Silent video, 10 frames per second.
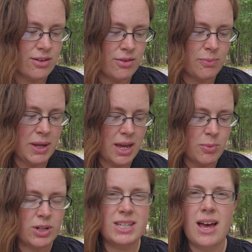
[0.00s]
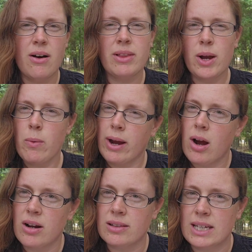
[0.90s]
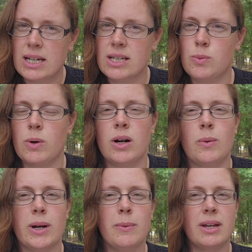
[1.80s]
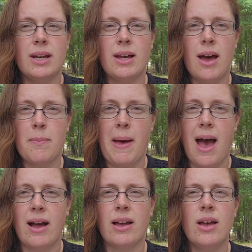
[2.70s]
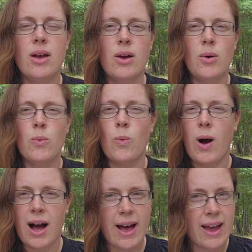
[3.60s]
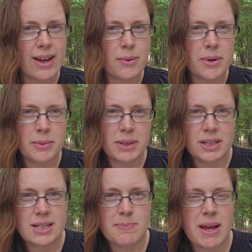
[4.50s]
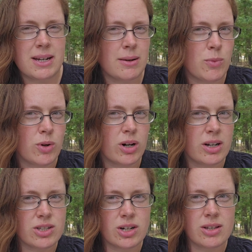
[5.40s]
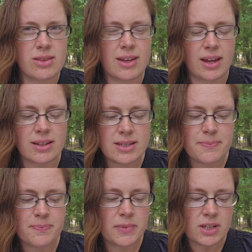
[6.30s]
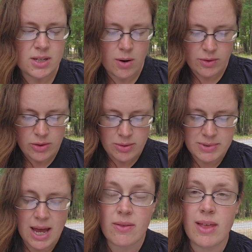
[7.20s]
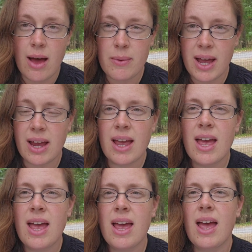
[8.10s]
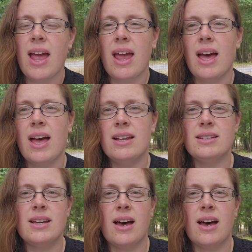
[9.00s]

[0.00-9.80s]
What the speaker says: of be able to tell like where our leaks were, where we could cut back, why we were spending more on certain things. So I wrote them down that way. And